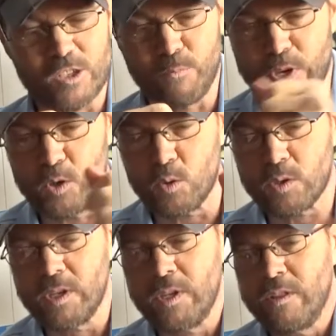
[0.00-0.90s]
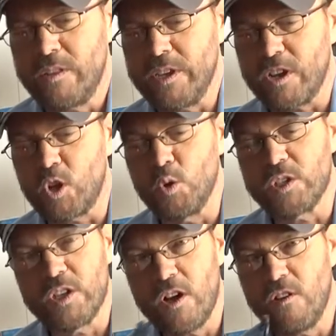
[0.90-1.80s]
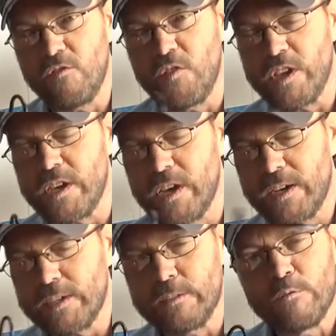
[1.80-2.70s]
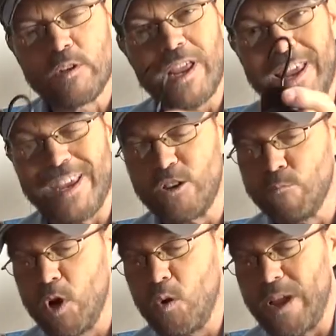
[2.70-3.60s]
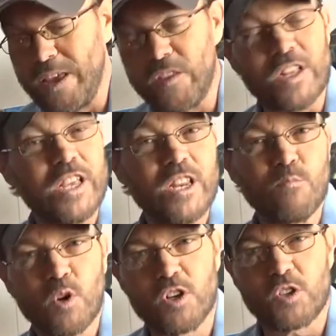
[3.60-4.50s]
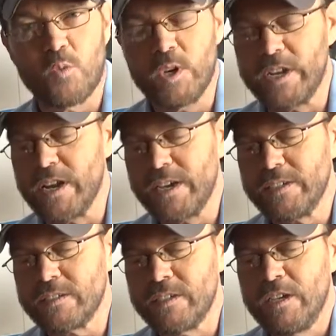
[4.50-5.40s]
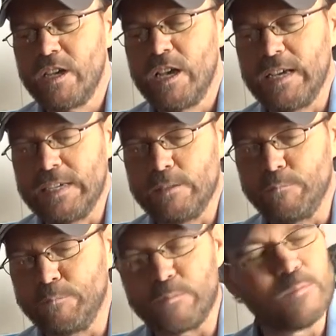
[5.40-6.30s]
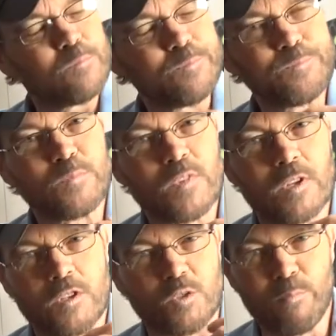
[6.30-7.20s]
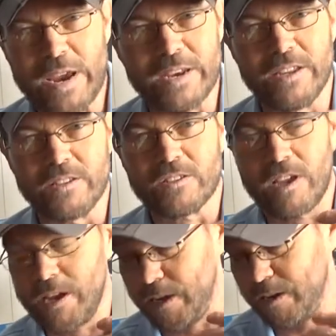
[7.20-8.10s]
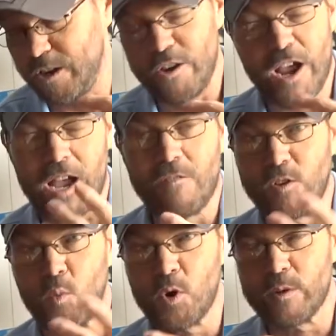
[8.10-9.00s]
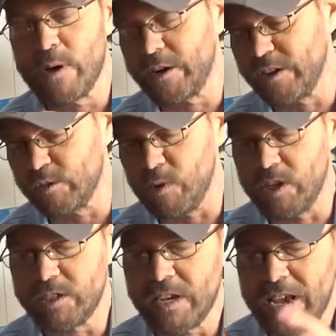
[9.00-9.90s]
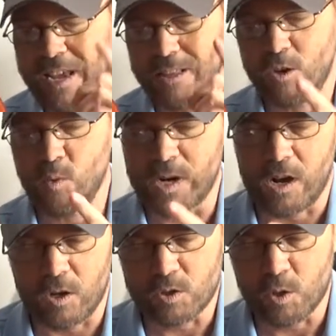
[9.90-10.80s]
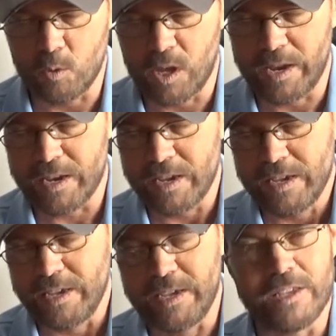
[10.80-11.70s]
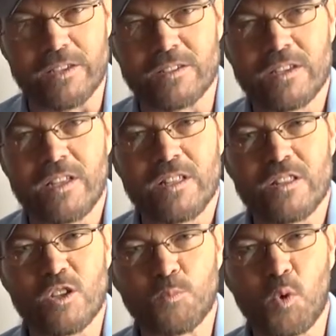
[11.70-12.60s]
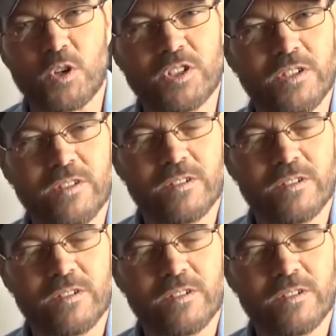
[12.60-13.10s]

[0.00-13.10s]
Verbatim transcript: build, the inclusion of the uh, ant moat and the cleaning brush are really nice. Uh, just maintenance and not having to worry about it as much. And then what I also like is this portion.